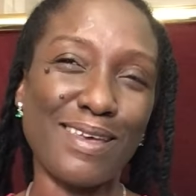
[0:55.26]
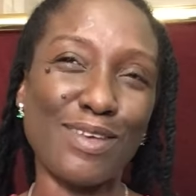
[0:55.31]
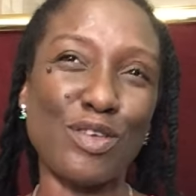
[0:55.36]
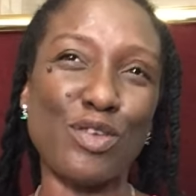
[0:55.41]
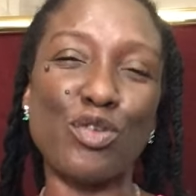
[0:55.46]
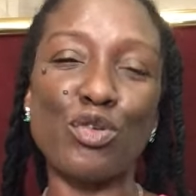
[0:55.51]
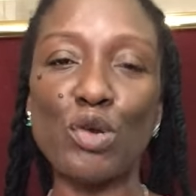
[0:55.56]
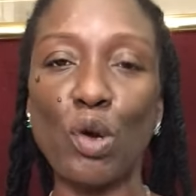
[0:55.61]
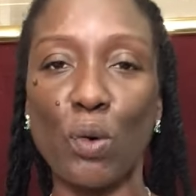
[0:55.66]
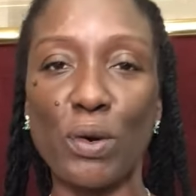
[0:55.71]

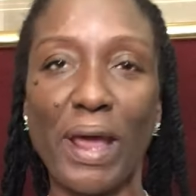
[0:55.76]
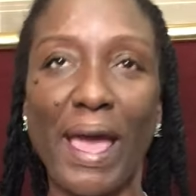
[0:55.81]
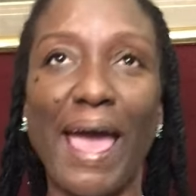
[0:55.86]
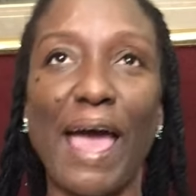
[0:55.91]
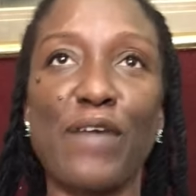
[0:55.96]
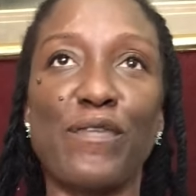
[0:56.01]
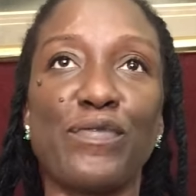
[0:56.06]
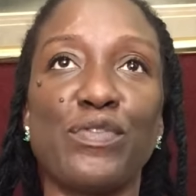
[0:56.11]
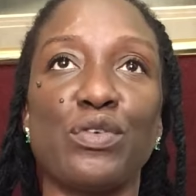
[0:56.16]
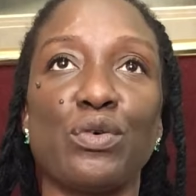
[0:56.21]
you don't
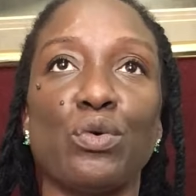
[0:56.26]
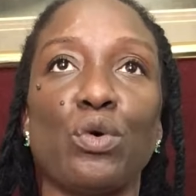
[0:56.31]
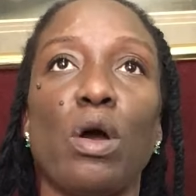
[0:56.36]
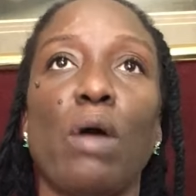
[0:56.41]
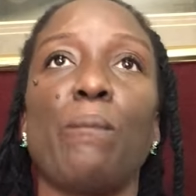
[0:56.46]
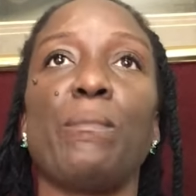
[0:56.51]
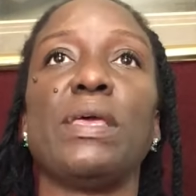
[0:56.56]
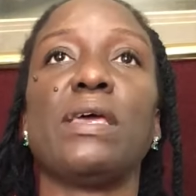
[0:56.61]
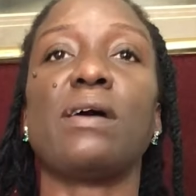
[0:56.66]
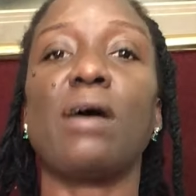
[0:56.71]
have to
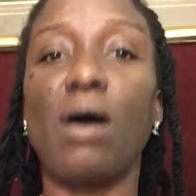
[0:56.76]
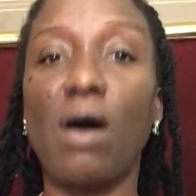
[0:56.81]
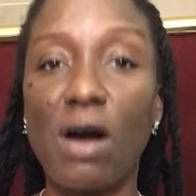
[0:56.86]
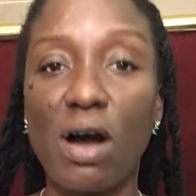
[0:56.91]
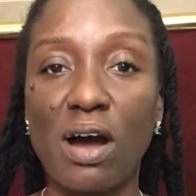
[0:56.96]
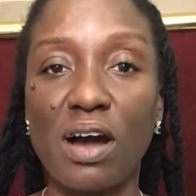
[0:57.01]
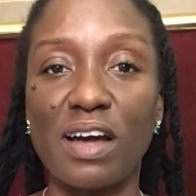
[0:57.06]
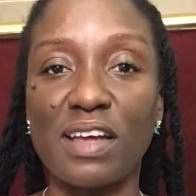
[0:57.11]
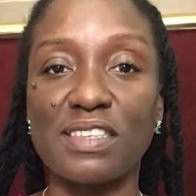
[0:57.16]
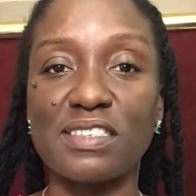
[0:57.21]

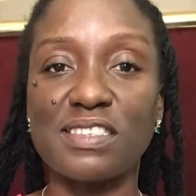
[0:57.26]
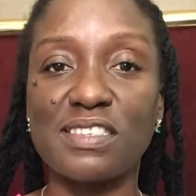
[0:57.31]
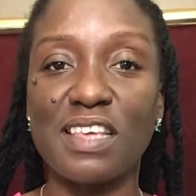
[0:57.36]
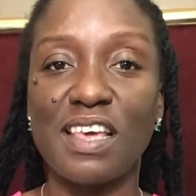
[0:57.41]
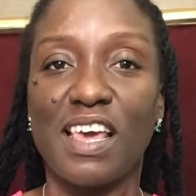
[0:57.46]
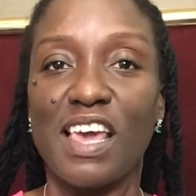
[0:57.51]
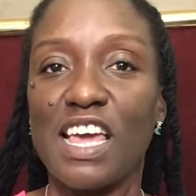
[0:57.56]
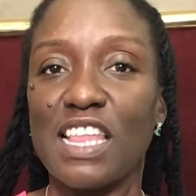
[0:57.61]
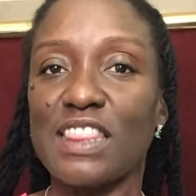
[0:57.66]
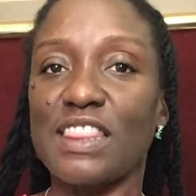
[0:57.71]
because
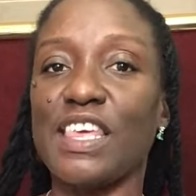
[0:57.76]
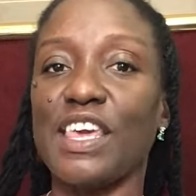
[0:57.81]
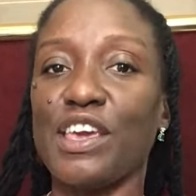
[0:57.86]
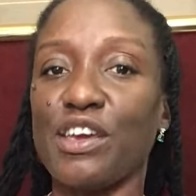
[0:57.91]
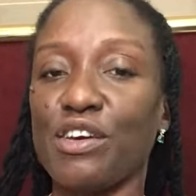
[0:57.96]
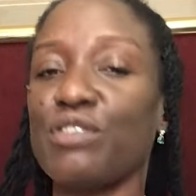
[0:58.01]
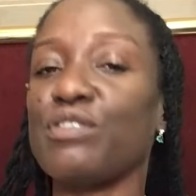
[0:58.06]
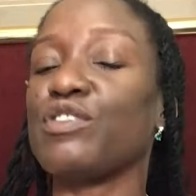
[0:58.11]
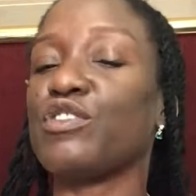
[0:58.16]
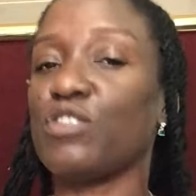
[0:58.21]

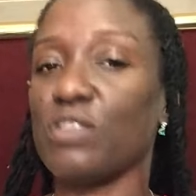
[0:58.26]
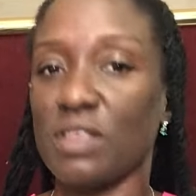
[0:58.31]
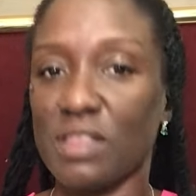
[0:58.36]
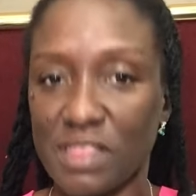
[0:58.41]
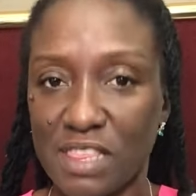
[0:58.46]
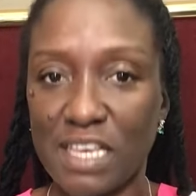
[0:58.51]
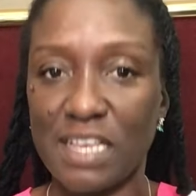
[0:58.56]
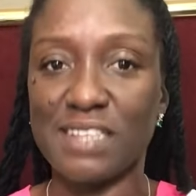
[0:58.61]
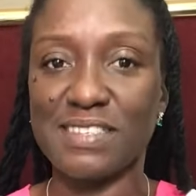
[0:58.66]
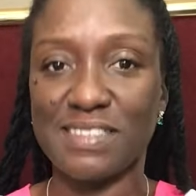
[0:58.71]
there's
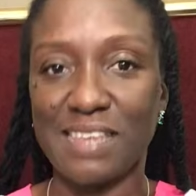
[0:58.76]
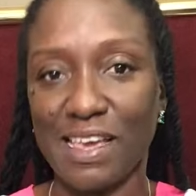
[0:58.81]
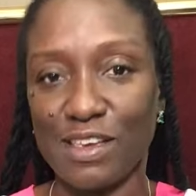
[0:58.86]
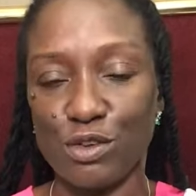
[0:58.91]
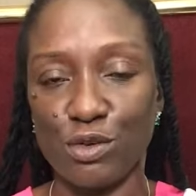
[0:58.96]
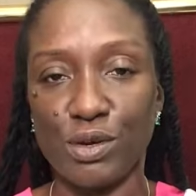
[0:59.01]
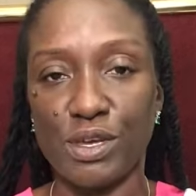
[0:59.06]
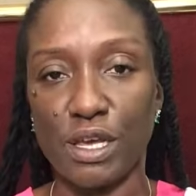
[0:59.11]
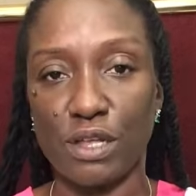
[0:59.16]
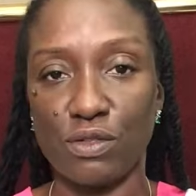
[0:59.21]
things that
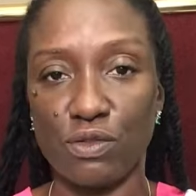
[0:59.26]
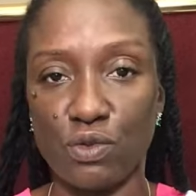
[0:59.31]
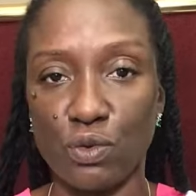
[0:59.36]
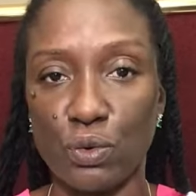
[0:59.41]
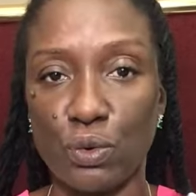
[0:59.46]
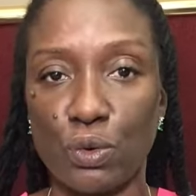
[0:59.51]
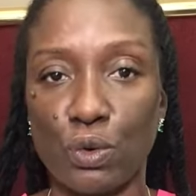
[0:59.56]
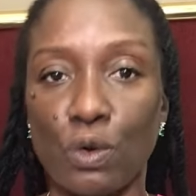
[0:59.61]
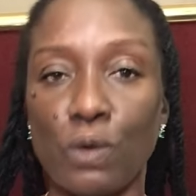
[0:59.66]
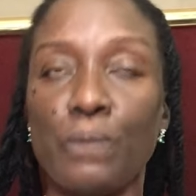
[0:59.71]
you can
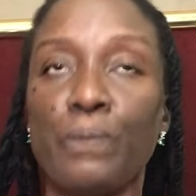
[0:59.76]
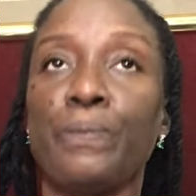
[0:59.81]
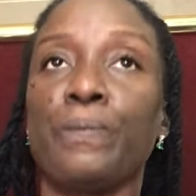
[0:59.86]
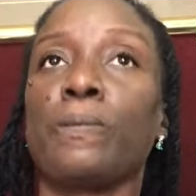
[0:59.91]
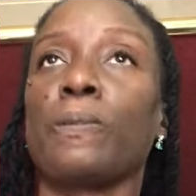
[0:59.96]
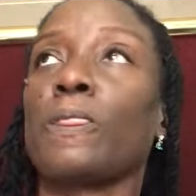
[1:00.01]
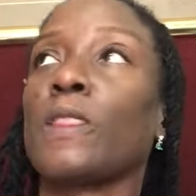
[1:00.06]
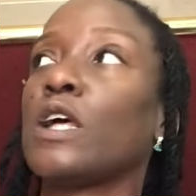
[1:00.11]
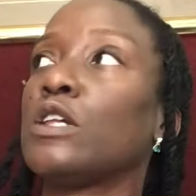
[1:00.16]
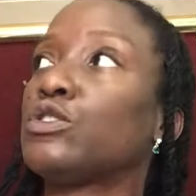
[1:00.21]
do
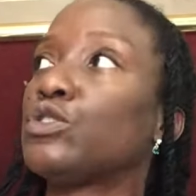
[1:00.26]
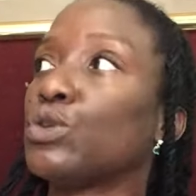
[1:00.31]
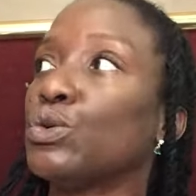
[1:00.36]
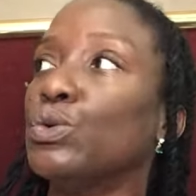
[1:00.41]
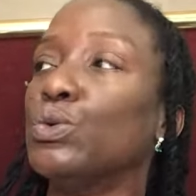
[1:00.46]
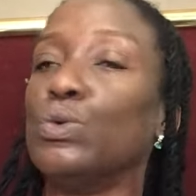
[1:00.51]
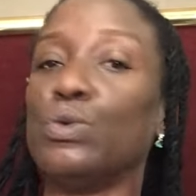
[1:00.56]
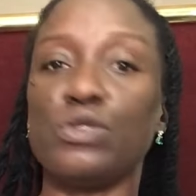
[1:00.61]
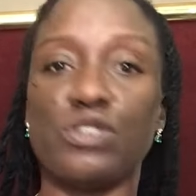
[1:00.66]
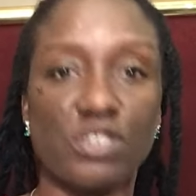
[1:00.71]

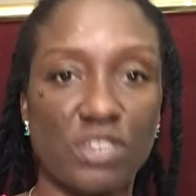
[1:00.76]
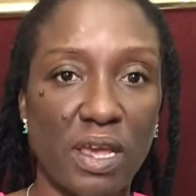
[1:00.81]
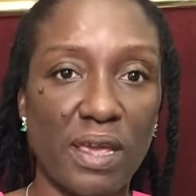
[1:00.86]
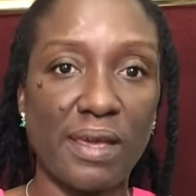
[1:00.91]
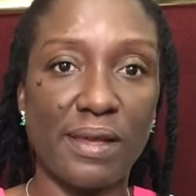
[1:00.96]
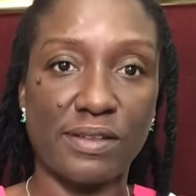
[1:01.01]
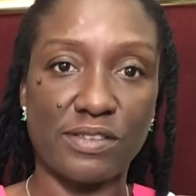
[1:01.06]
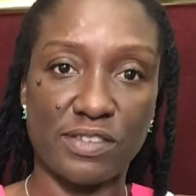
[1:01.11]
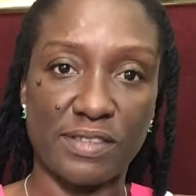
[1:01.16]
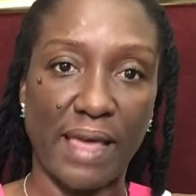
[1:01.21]
to
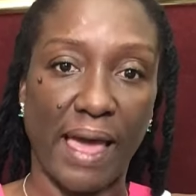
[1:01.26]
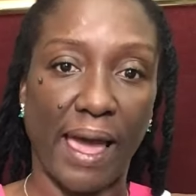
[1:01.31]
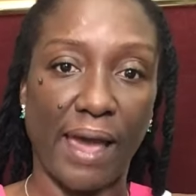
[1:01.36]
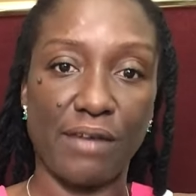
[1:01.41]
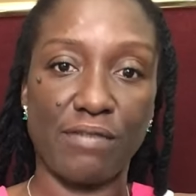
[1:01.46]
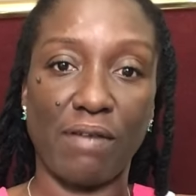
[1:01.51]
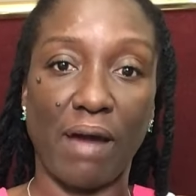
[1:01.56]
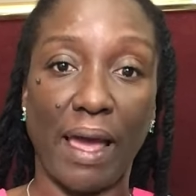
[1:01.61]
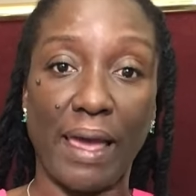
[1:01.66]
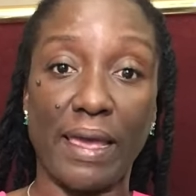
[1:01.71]
change
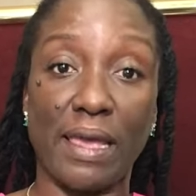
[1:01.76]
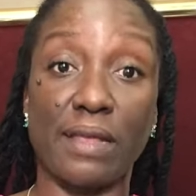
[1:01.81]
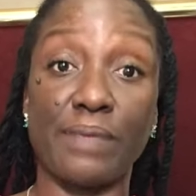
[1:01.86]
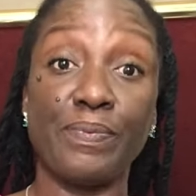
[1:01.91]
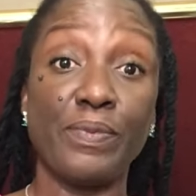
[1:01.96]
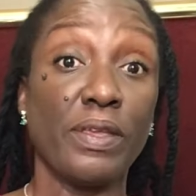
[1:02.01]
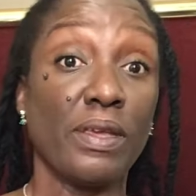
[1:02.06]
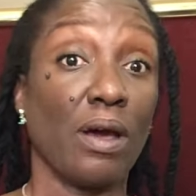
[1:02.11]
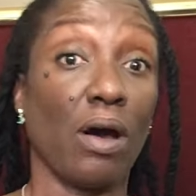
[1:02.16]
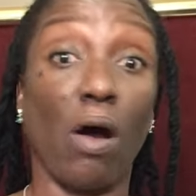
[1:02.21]
that, right?
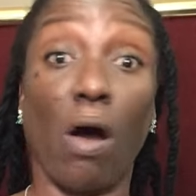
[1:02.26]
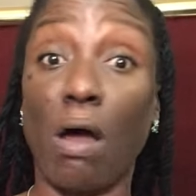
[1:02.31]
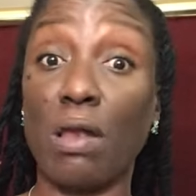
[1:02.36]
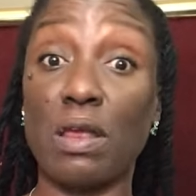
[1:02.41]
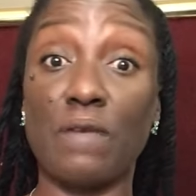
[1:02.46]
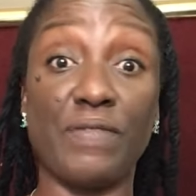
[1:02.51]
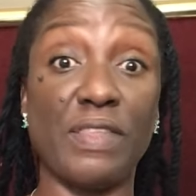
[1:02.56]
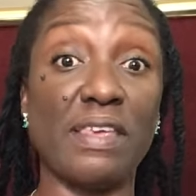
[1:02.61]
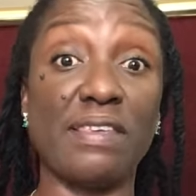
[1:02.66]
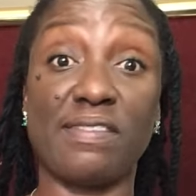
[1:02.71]
All
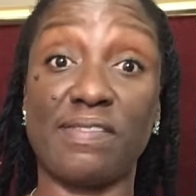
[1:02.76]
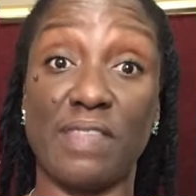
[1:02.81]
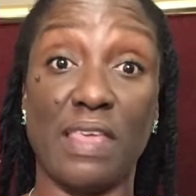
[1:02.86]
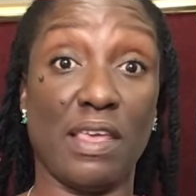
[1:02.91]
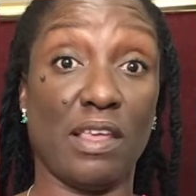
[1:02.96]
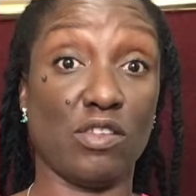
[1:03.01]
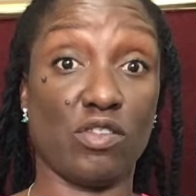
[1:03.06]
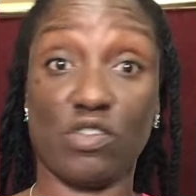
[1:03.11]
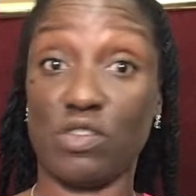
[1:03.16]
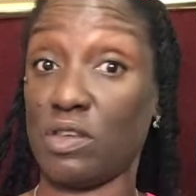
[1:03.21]
of these
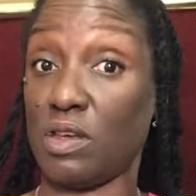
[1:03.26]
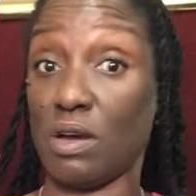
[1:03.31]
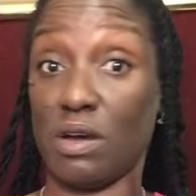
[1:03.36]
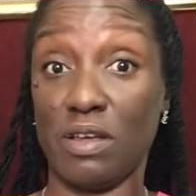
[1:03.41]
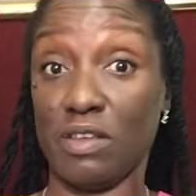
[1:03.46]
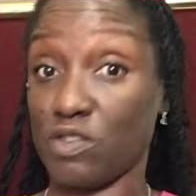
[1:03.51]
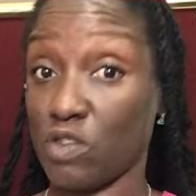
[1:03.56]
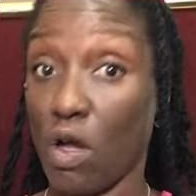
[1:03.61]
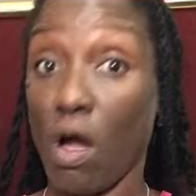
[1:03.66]
things is